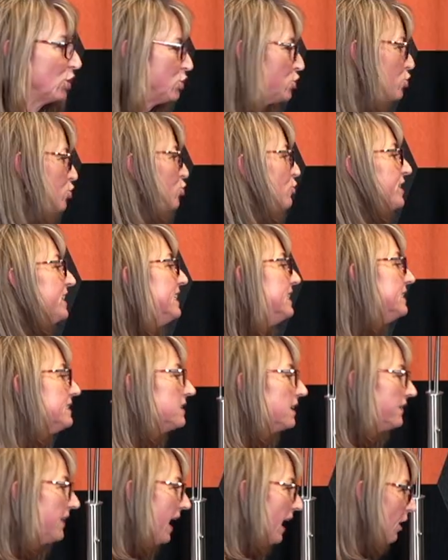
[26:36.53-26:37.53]
on
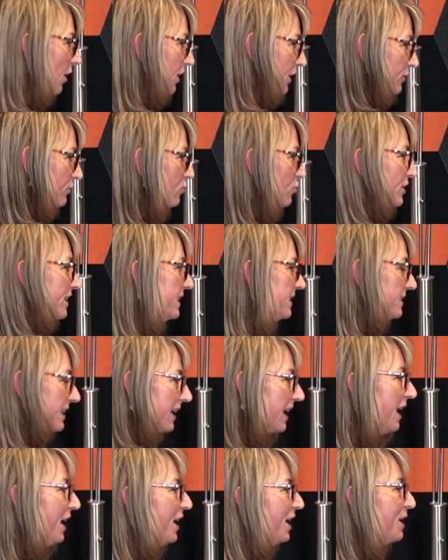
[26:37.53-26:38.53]
trees and the health of trees.
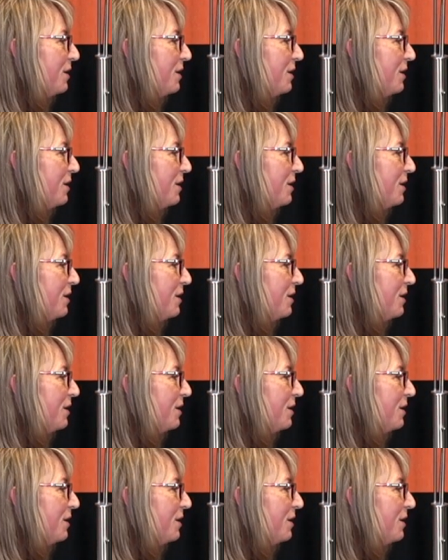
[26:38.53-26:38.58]
Like,